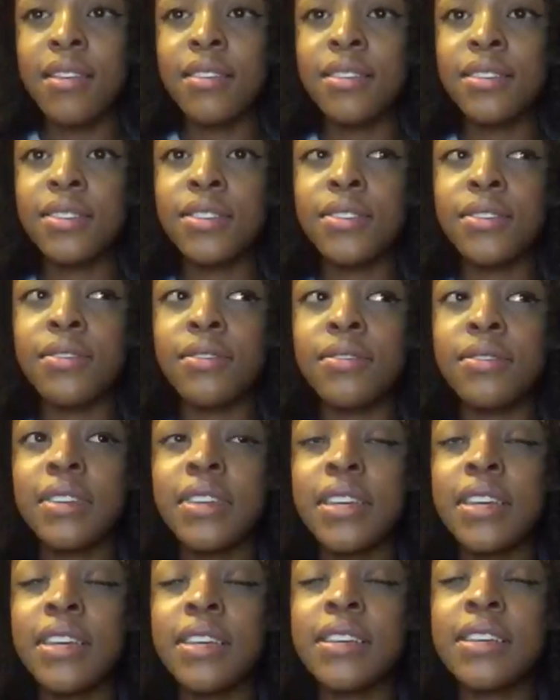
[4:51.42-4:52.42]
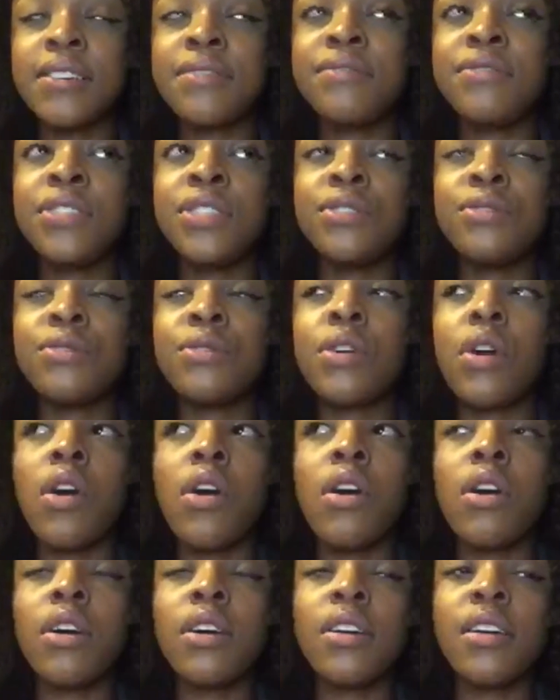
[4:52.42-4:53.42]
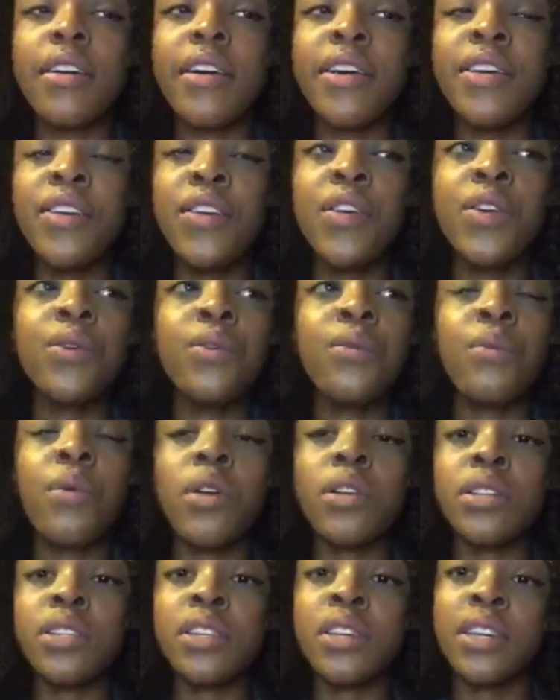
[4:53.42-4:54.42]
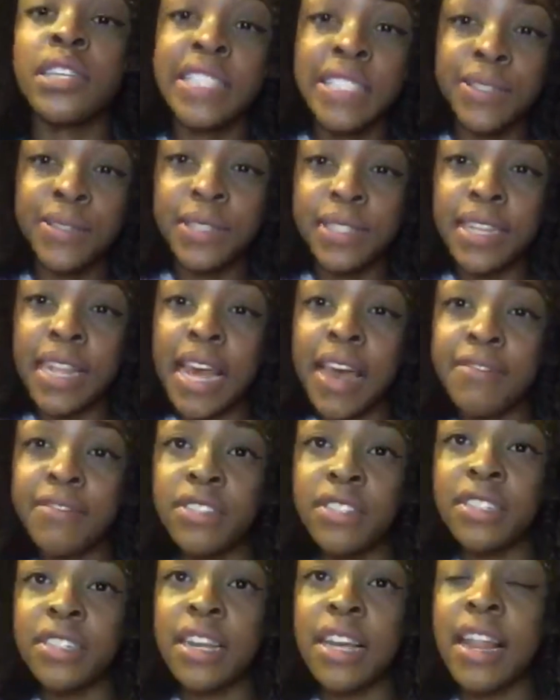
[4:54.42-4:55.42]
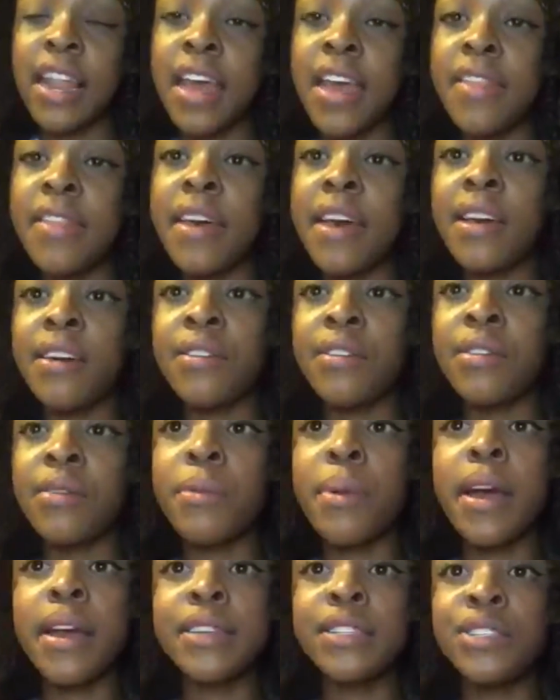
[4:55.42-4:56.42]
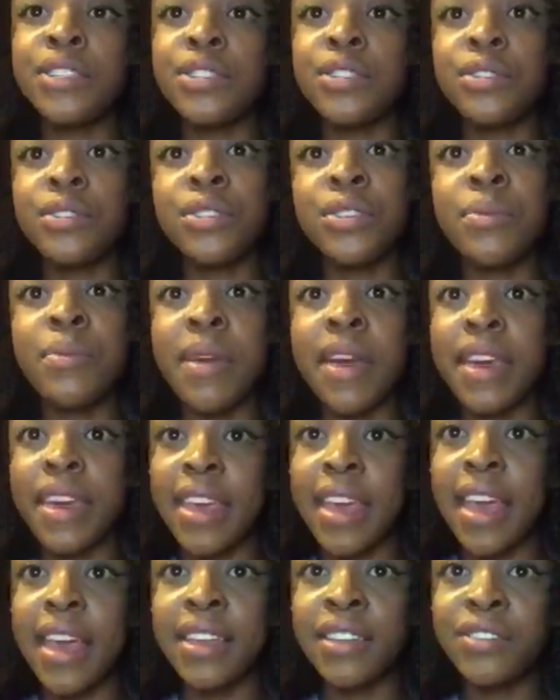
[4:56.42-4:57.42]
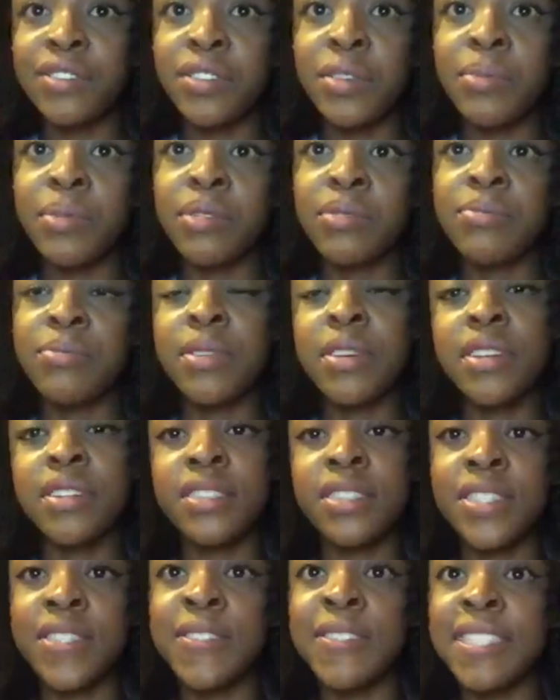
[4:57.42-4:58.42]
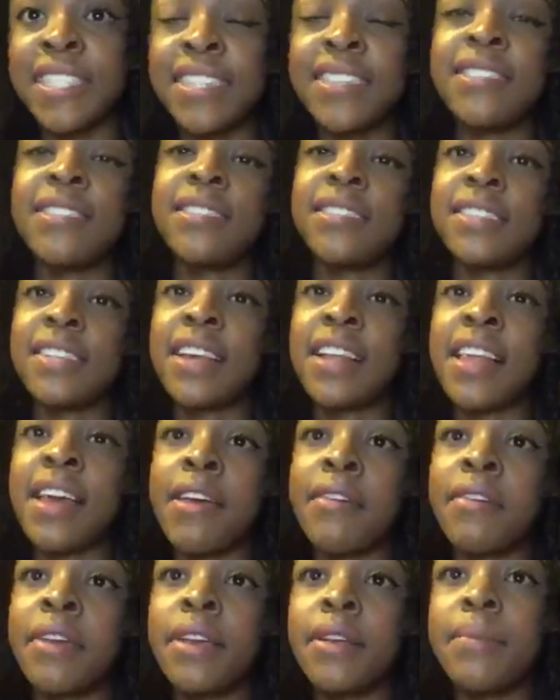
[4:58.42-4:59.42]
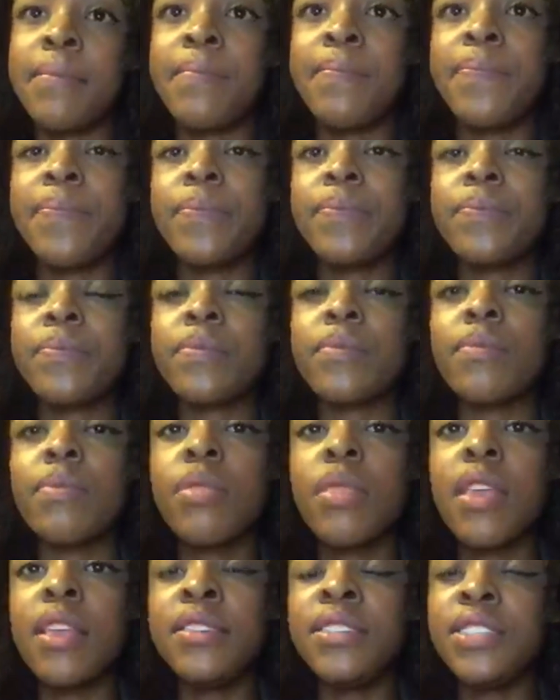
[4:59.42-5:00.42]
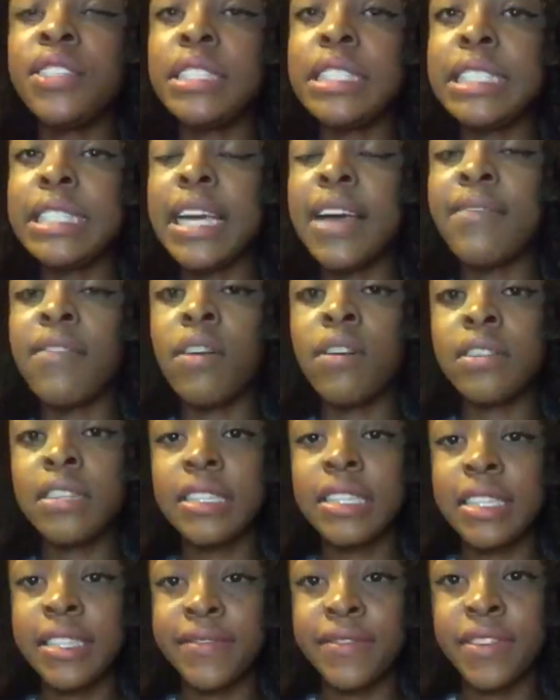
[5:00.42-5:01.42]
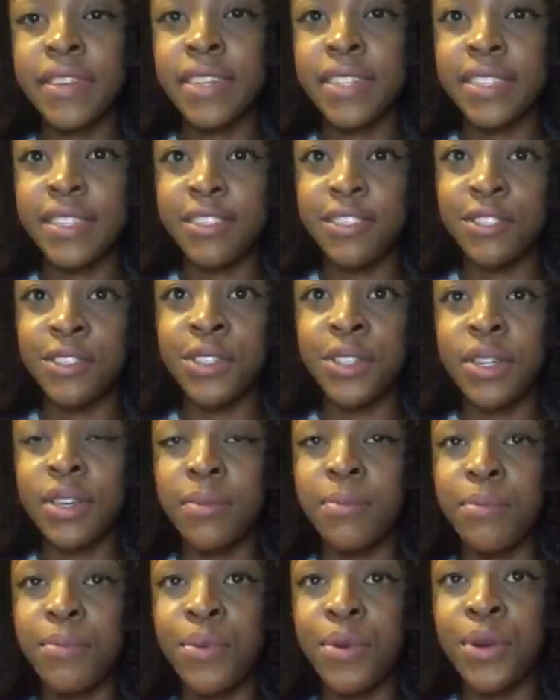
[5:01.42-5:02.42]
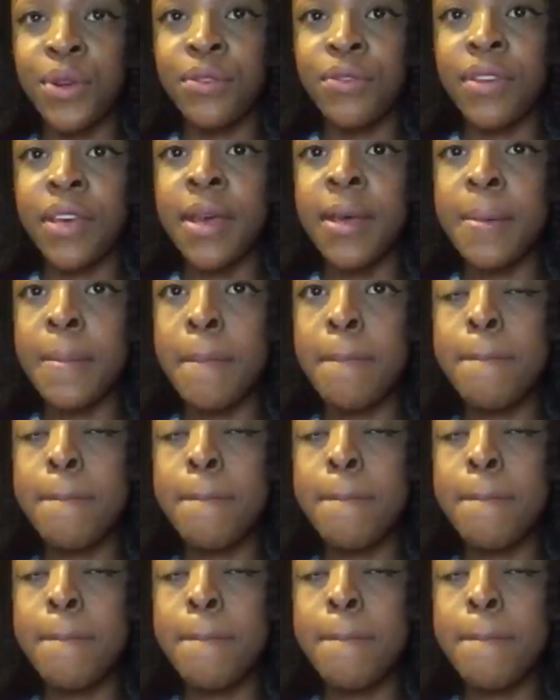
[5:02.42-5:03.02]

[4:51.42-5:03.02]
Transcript: So if you got a U one year, you still have to declare that, otherwise you might get in trouble because you didn't declare it. and you need to have all the certificates so you can prove it.